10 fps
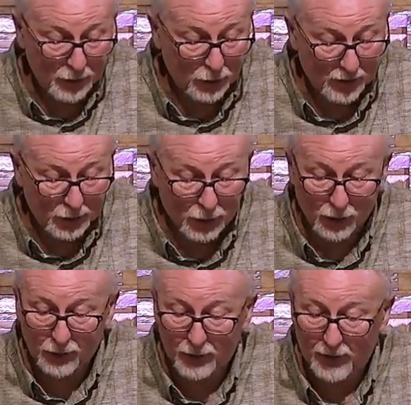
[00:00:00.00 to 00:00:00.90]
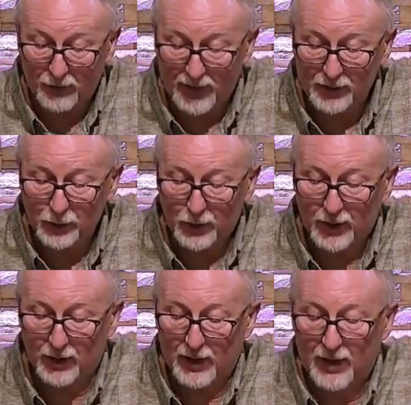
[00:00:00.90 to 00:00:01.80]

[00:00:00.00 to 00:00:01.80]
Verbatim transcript: to the children of Israel.